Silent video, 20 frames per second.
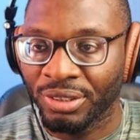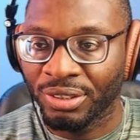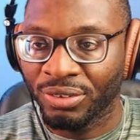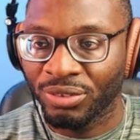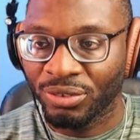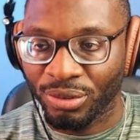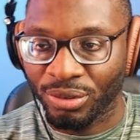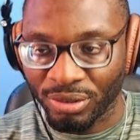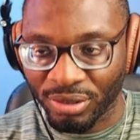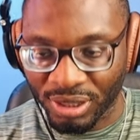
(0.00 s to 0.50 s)

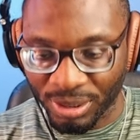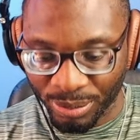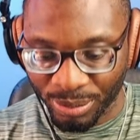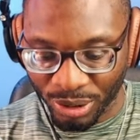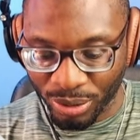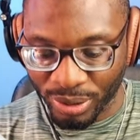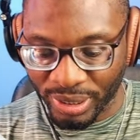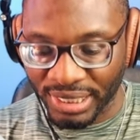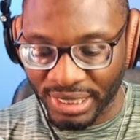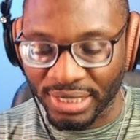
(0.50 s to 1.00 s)
So let me
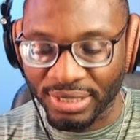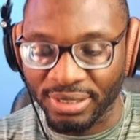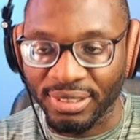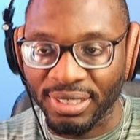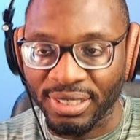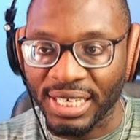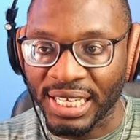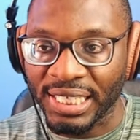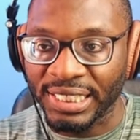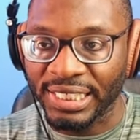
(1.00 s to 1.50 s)
go ahead and
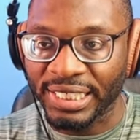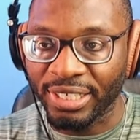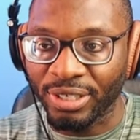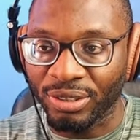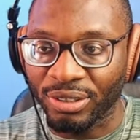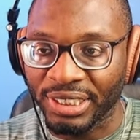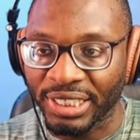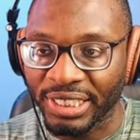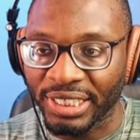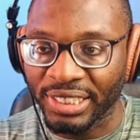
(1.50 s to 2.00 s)
add in a
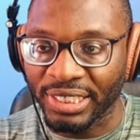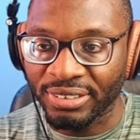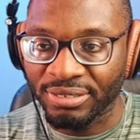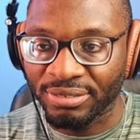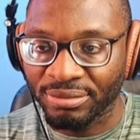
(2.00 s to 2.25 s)
container.